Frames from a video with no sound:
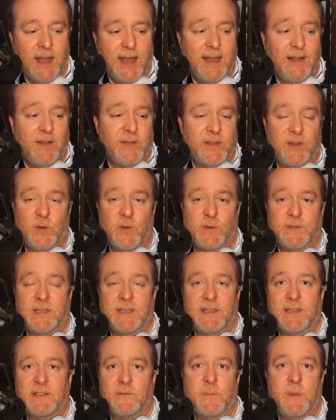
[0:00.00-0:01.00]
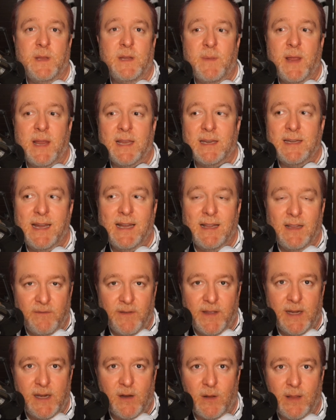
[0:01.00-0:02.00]
Hell, the tools exist for me to make a daily
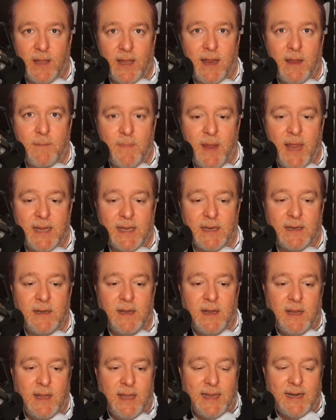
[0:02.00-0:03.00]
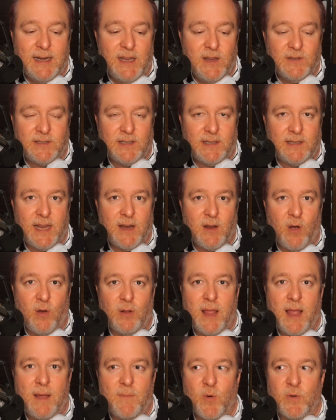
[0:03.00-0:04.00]
video like I'm making, and it used to take a
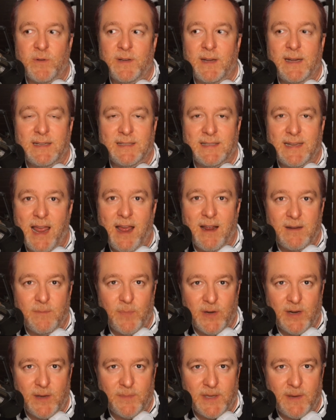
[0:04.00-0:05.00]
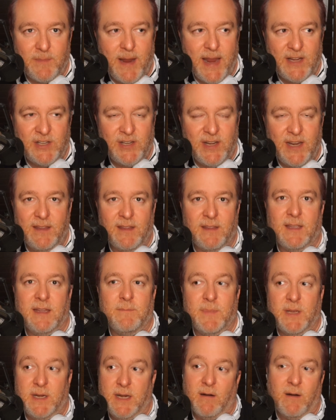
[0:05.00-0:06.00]
whole lot more than it is now to put up some HD
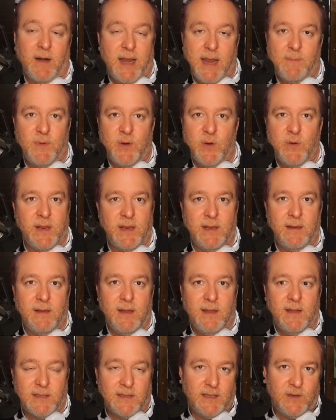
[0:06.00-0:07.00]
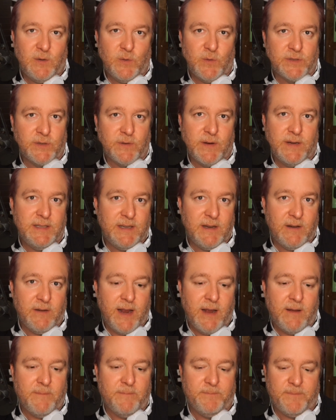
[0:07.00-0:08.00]
thing, but here I am doing it because the tools are easier
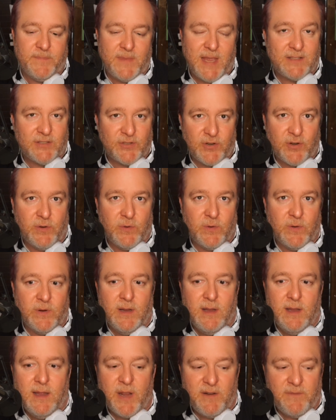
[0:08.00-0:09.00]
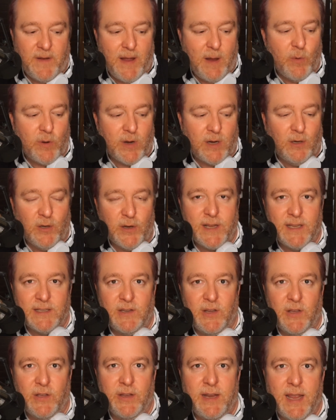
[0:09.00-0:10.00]
now. That's true. But if I want to look
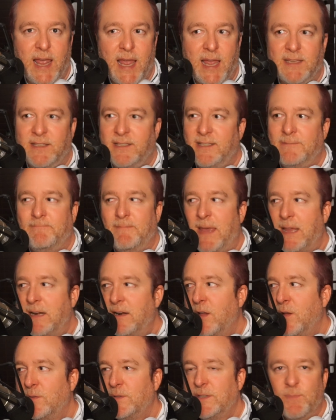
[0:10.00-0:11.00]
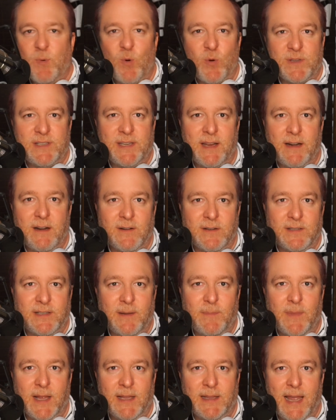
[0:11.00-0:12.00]
as good as, I don't know, Sports Center or
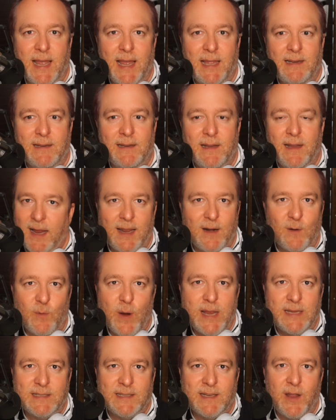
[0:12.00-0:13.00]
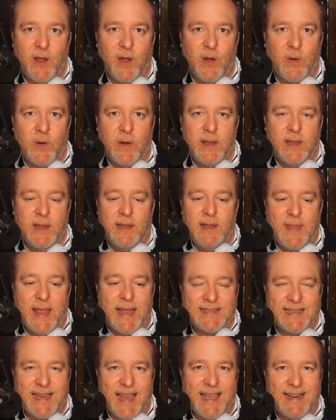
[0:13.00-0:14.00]
something like that, I got a ways to go. And
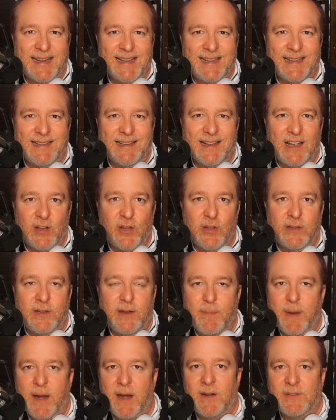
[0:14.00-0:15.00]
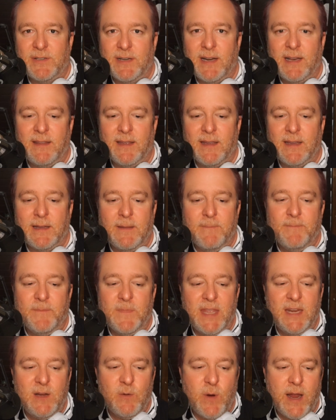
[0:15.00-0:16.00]
that's kind of a good comparison, I think.
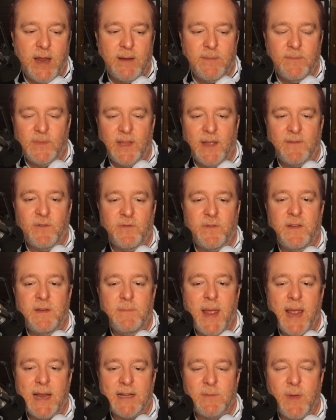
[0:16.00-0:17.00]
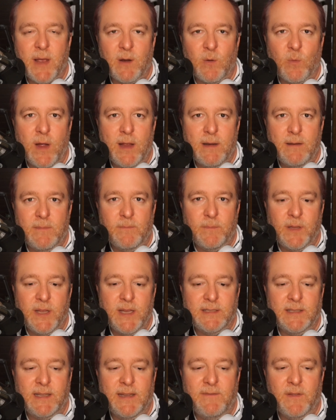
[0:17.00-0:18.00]
Anyway, love your feedback no matter what.
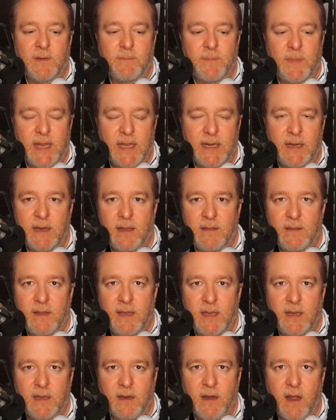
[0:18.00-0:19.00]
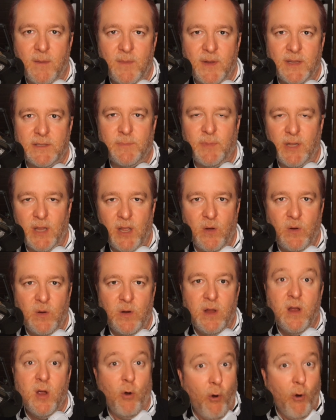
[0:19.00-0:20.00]
Please leave them in the comments
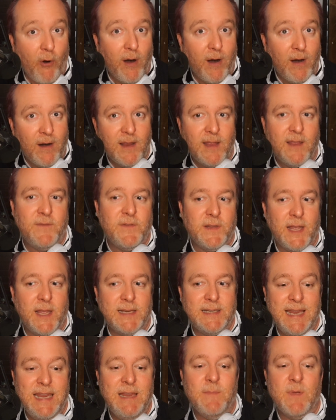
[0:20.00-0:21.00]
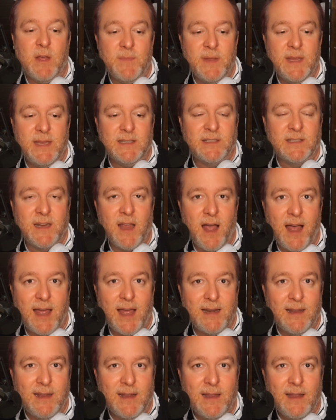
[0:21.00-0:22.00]
below. Or if you'd like to email me,
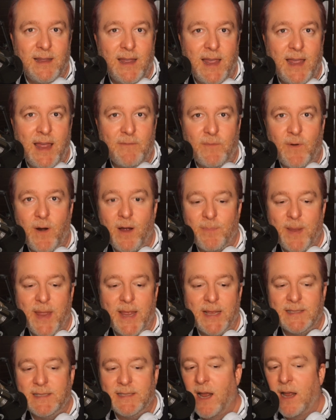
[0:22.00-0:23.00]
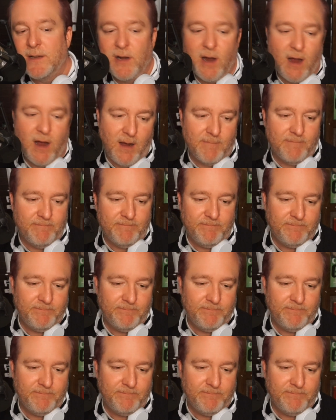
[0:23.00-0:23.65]
scott@frogpants.com.